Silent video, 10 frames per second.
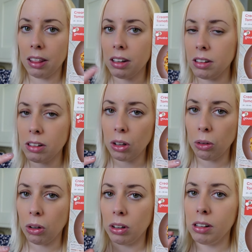This is so
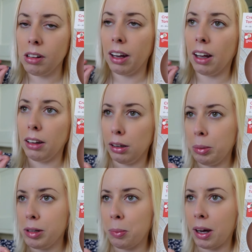good. It's like a little
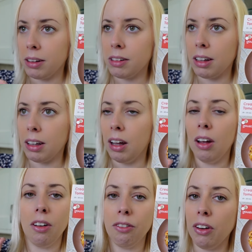bit spicy,
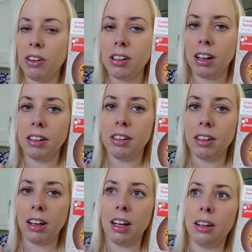very
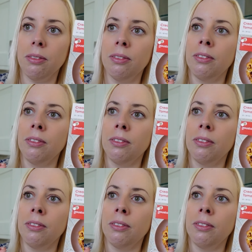tasty.